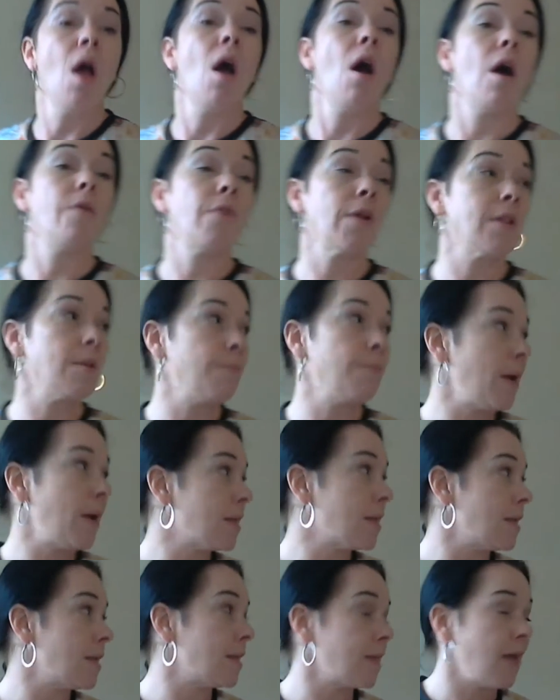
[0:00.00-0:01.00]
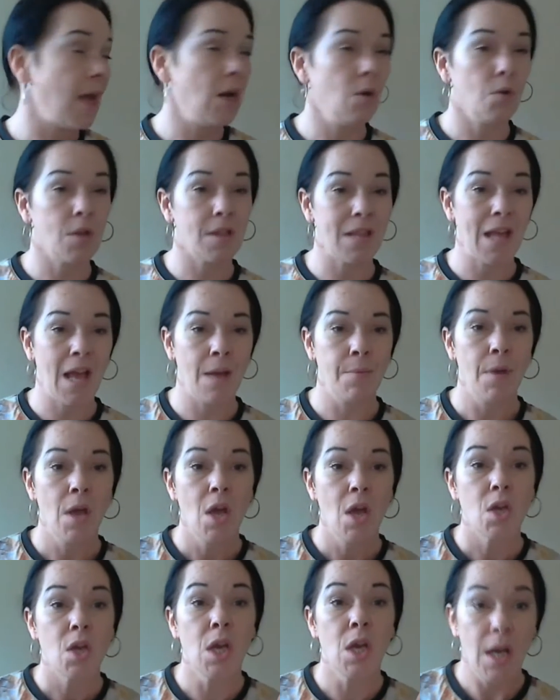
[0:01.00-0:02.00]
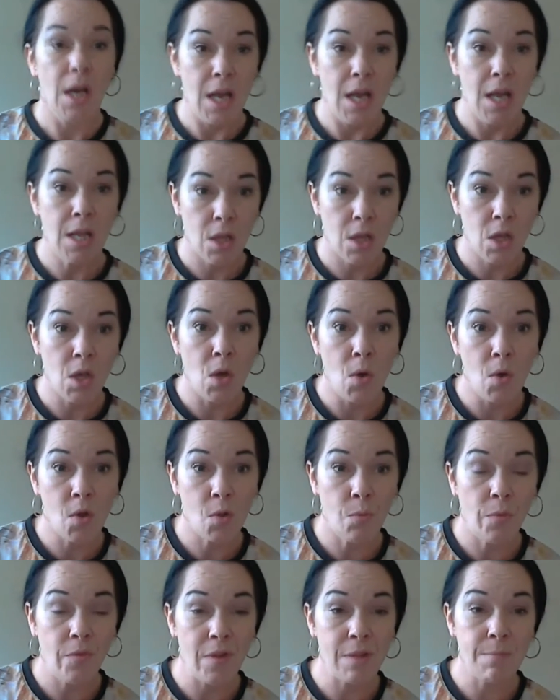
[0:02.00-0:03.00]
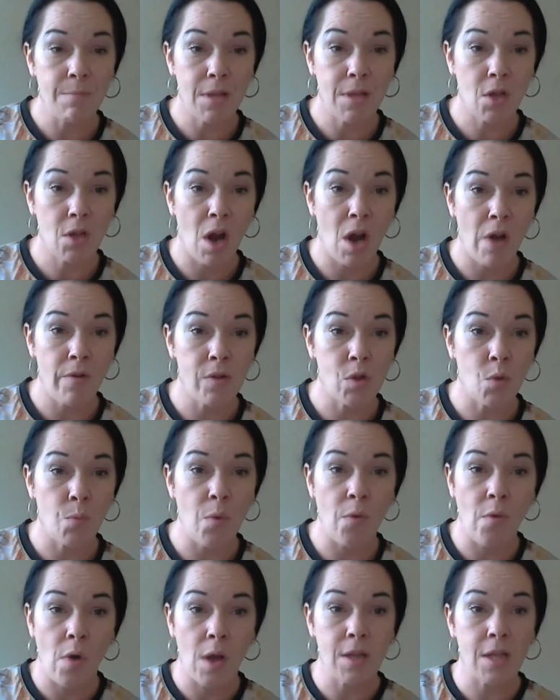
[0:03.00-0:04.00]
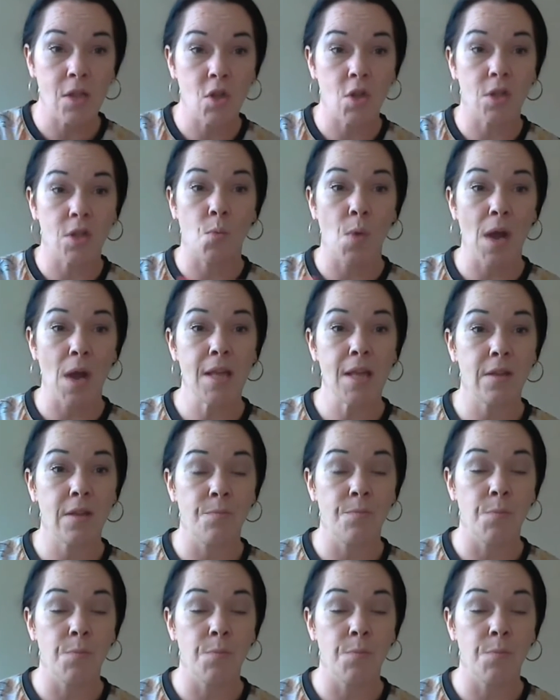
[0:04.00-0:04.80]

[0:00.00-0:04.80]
I've had to basically say, look Sam, you need to use some of these mascaras, otherwise it's just a waste of